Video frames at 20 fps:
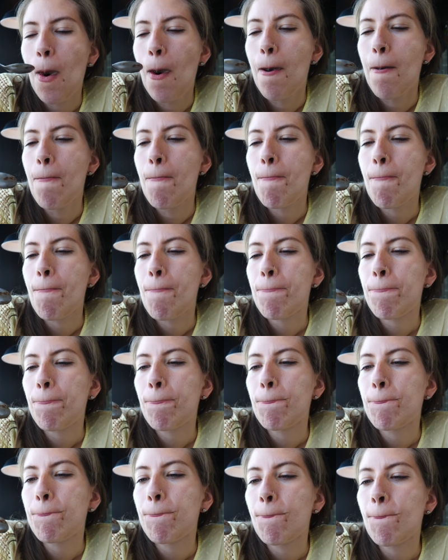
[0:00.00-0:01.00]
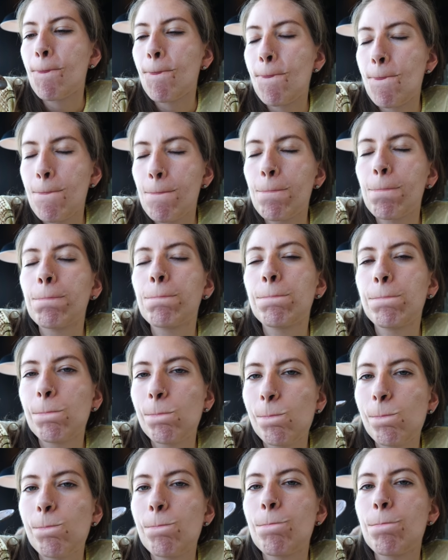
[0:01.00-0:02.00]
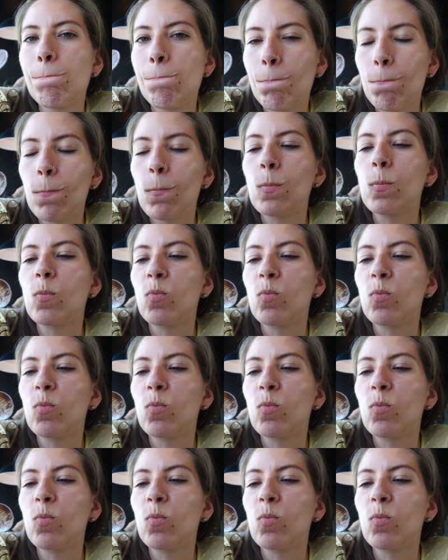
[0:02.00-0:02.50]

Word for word: of the best burgers in Lima, Peru, for sure.